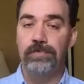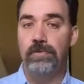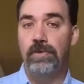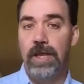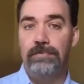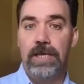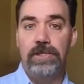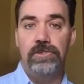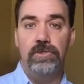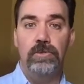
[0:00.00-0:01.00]
What I
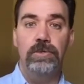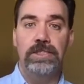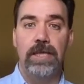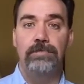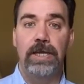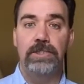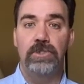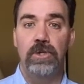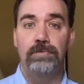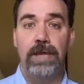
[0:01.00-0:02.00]
might do is I might
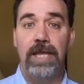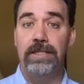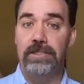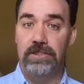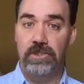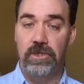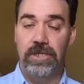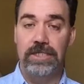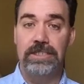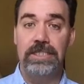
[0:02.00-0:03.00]
start by starting
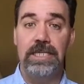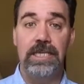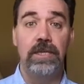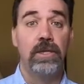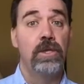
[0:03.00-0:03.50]
on C,